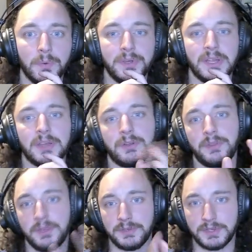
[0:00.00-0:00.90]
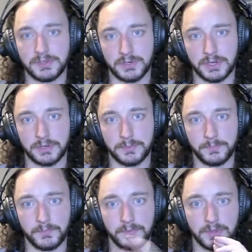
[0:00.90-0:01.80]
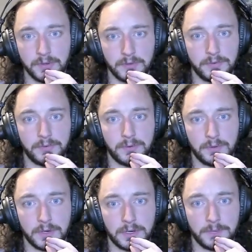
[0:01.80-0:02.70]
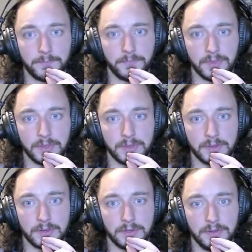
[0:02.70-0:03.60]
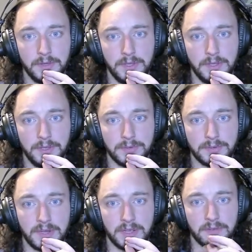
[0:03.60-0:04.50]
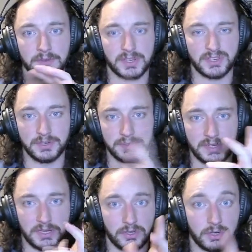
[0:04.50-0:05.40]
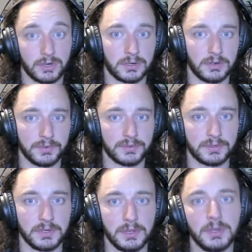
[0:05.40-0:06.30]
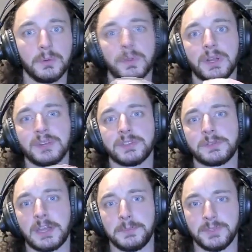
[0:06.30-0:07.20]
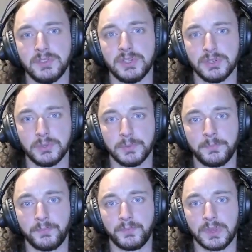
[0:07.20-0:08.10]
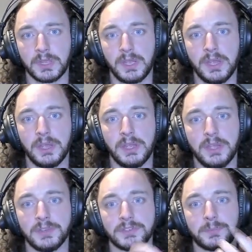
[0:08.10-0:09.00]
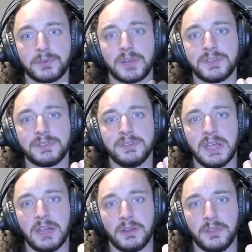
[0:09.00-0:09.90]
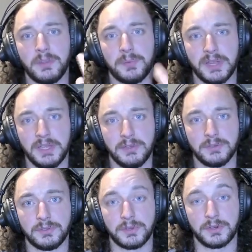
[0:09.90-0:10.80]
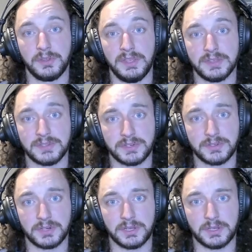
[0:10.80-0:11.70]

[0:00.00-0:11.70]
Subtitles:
down on the eccentric for the neck flexion, neck curls, what I sometimes do is press down on the plate during the eccentric,